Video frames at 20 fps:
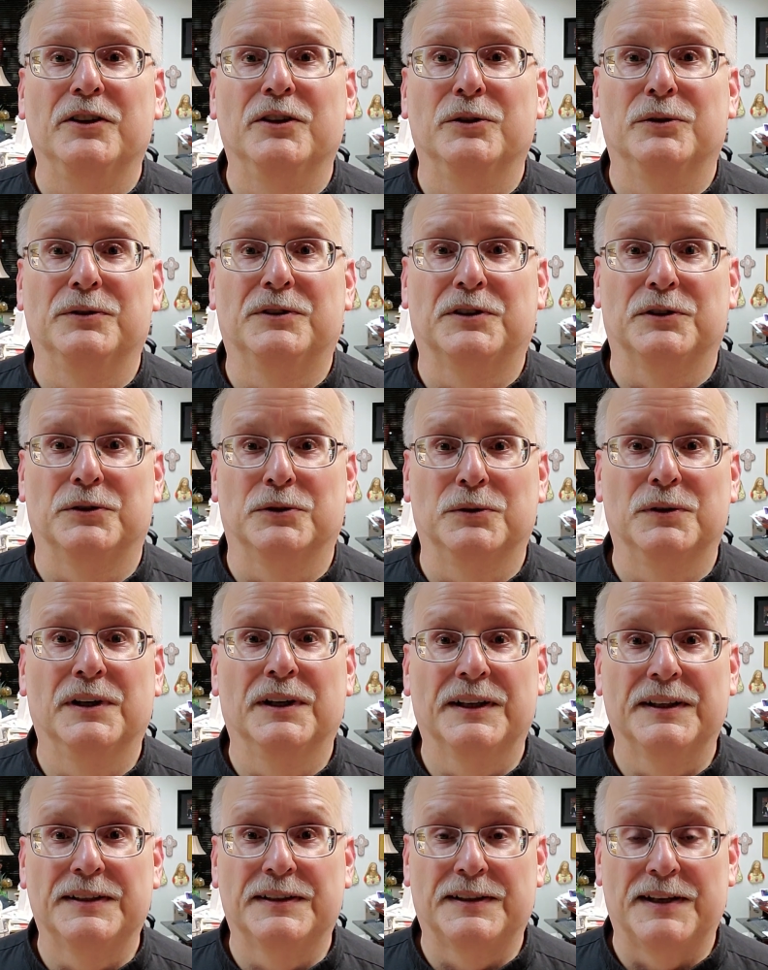you to
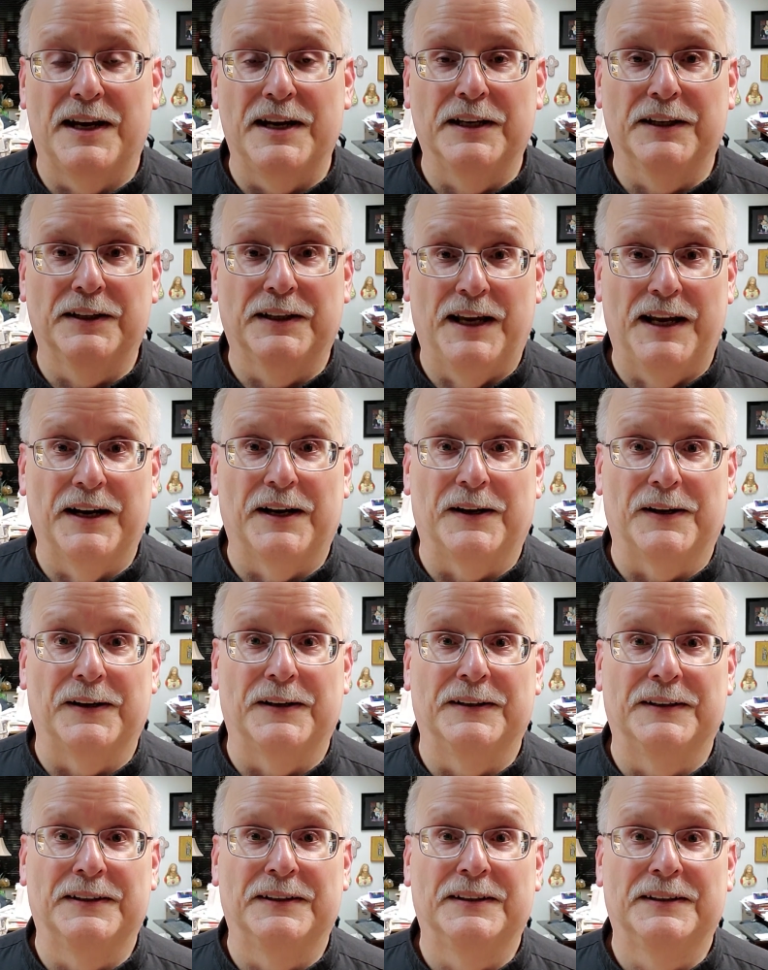take care.